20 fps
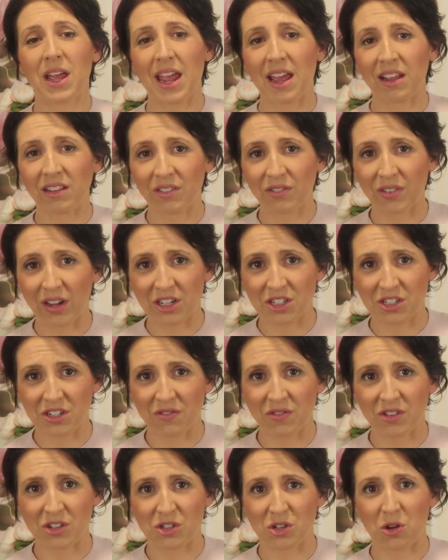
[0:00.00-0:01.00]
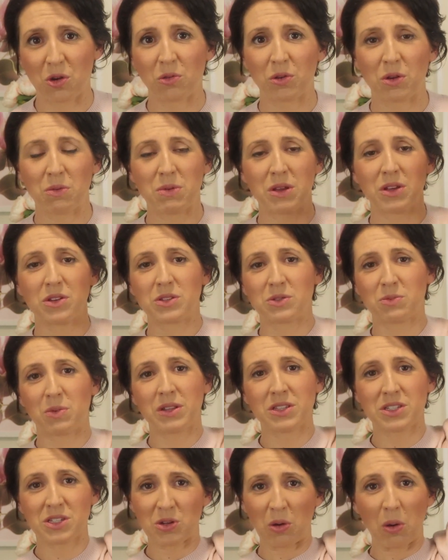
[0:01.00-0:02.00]
Elevation of the shoulder, because
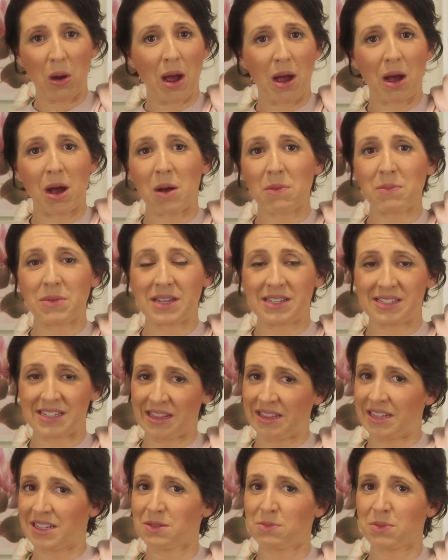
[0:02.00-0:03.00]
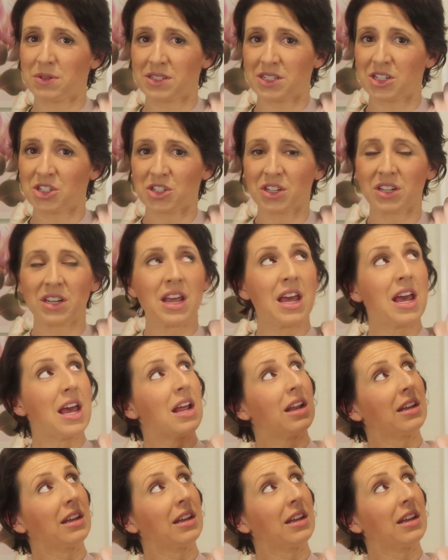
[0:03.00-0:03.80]
once your arm is in this position,